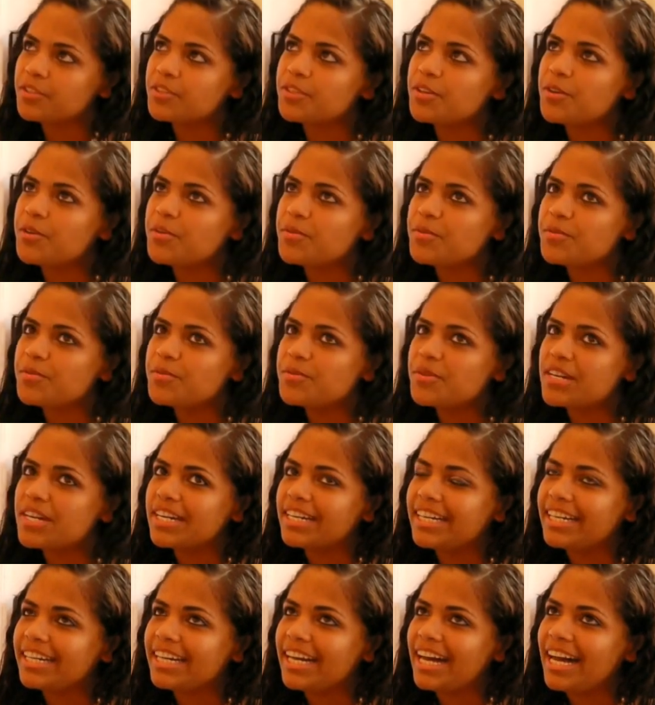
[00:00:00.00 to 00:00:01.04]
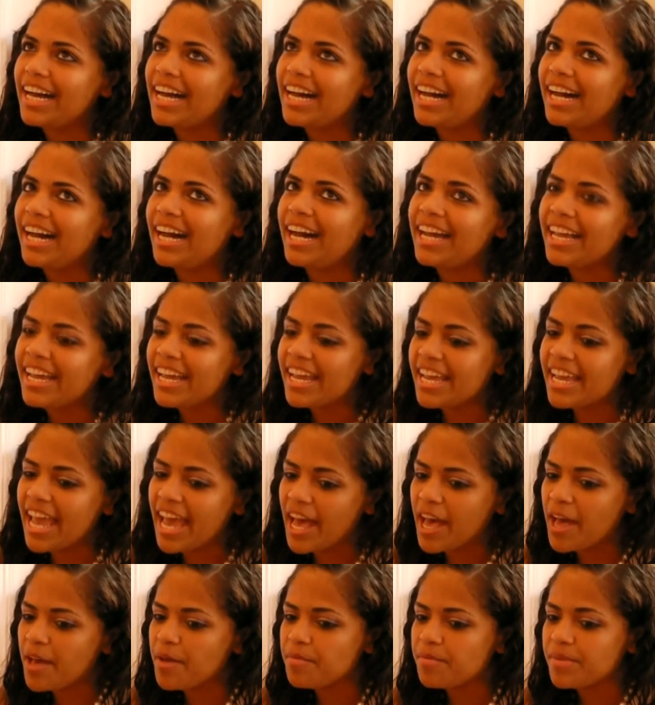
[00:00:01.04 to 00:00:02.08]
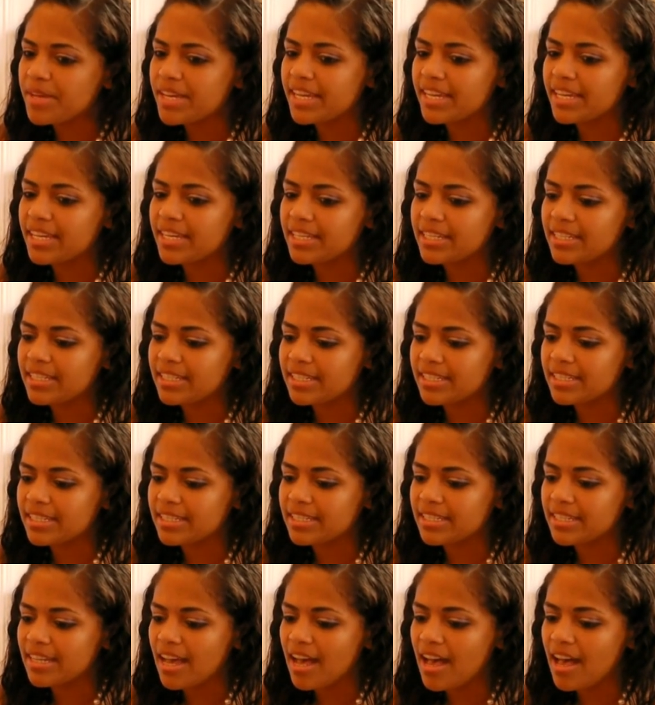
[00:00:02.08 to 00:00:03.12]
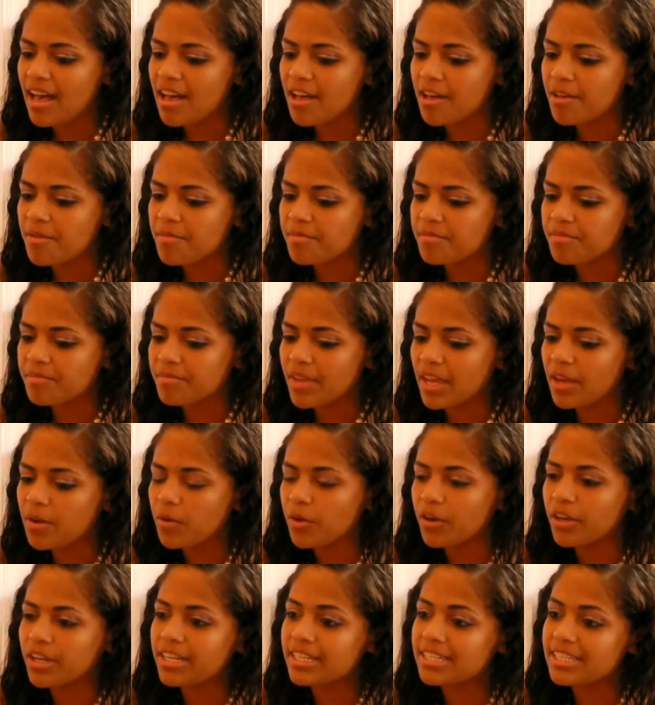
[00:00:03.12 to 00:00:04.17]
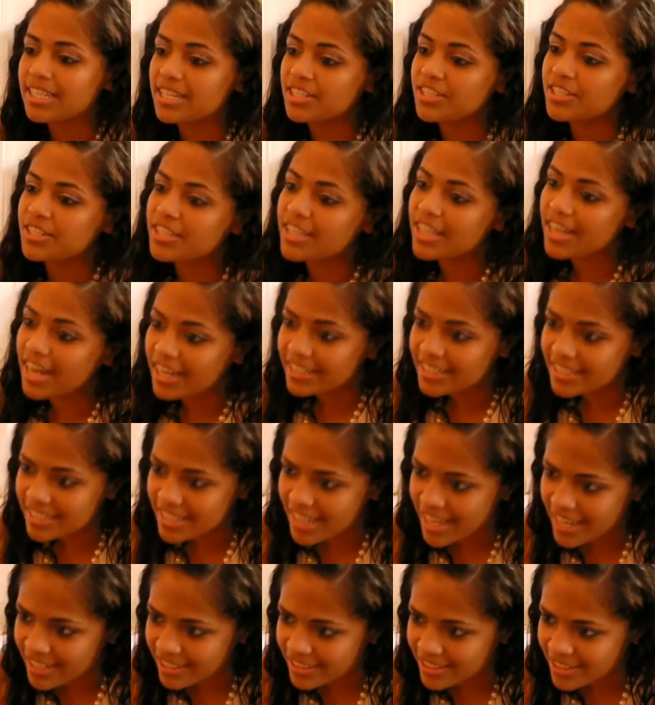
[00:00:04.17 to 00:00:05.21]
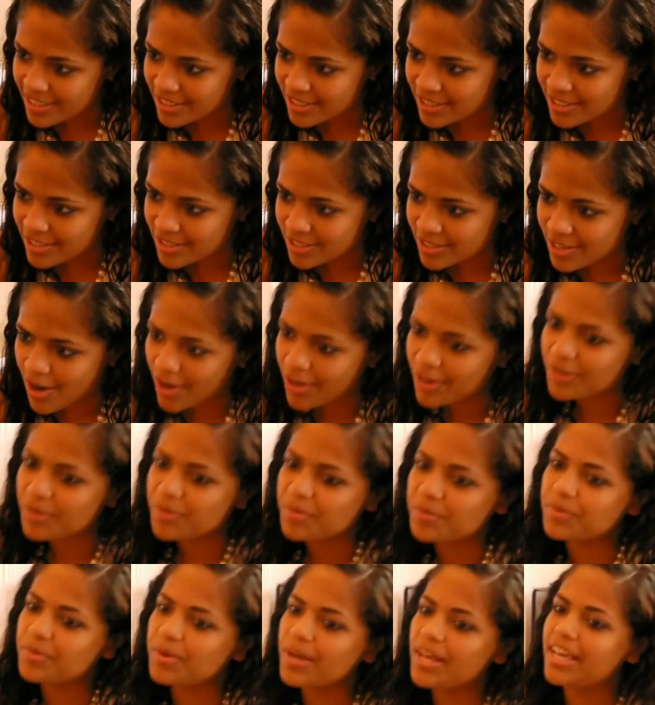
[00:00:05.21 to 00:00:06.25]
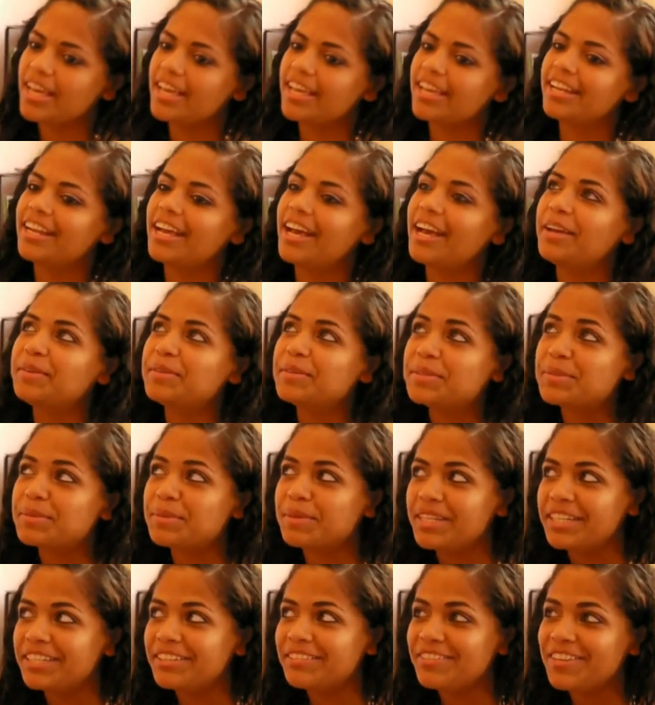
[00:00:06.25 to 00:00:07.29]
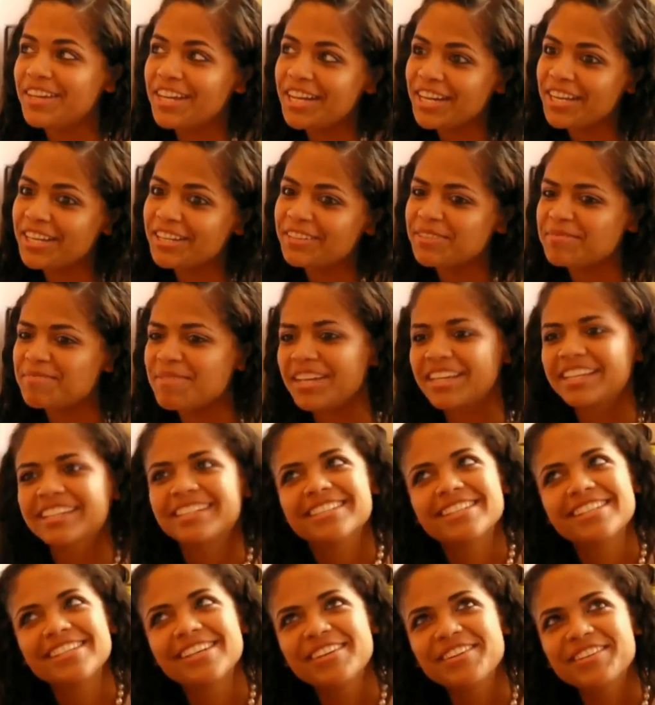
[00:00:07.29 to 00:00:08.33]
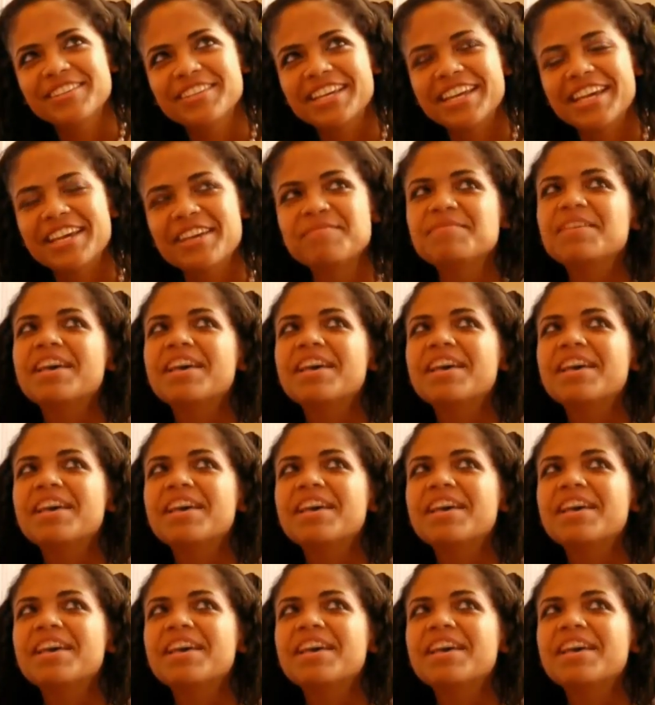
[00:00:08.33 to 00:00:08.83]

So IAM is an organization that I decided to start when I was 25. I'm not going to say how old